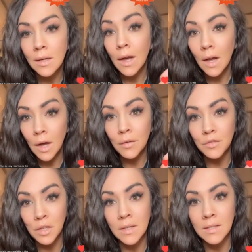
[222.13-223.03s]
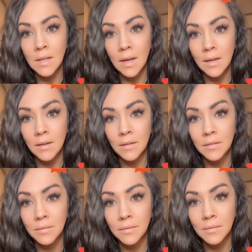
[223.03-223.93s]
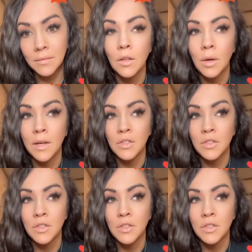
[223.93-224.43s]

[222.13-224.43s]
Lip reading: of genocide. You guys,